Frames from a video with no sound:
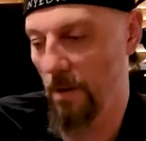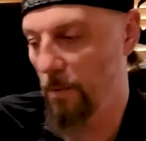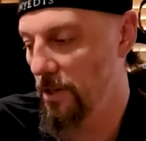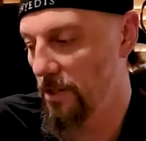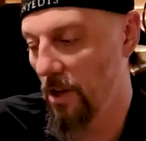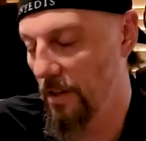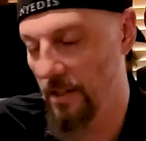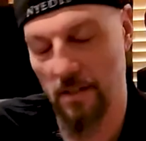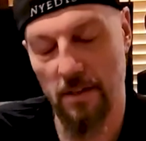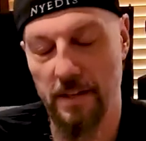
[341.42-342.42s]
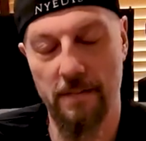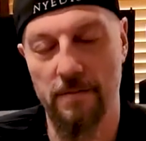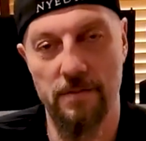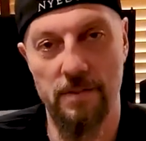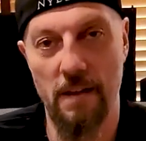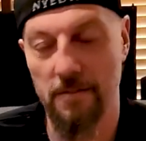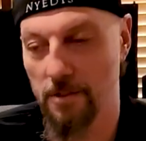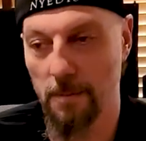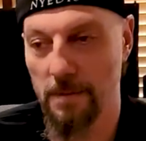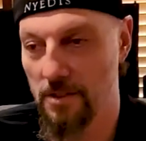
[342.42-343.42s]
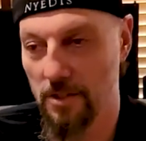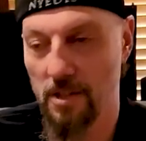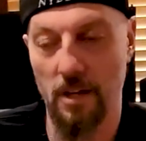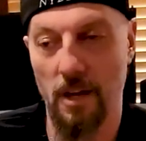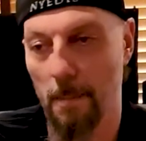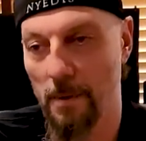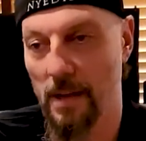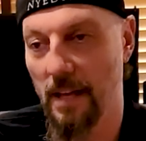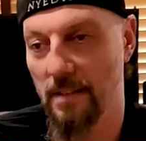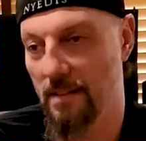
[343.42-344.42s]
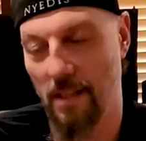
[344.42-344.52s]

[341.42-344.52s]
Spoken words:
just calling this little thing for JavaScript that's just going to uppercase